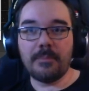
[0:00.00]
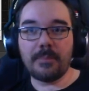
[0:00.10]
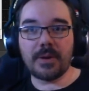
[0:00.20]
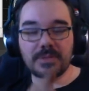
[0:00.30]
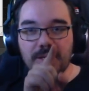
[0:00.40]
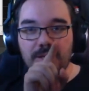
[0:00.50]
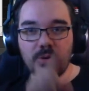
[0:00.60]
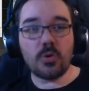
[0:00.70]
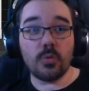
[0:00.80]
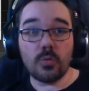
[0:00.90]
But I was like,
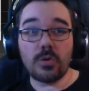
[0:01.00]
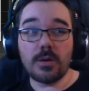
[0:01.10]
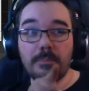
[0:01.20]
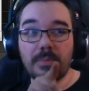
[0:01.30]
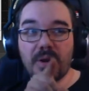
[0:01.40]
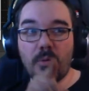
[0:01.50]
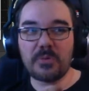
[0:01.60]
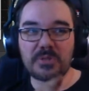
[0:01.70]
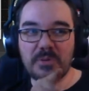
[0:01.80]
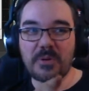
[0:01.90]
cool, but I
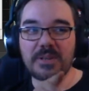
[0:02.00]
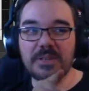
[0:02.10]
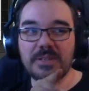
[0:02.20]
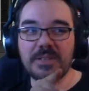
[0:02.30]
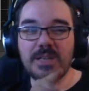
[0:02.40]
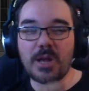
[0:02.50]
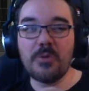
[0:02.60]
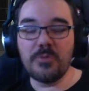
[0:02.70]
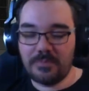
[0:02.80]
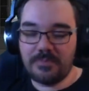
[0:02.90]
also want
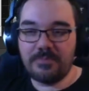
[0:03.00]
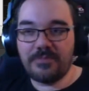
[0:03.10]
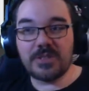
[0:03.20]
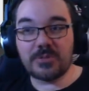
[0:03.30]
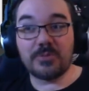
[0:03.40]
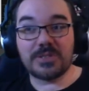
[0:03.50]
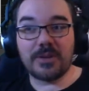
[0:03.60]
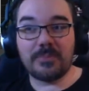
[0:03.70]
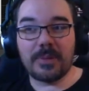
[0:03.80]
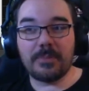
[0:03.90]
low physical
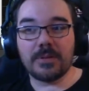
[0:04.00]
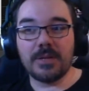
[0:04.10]
skilled people.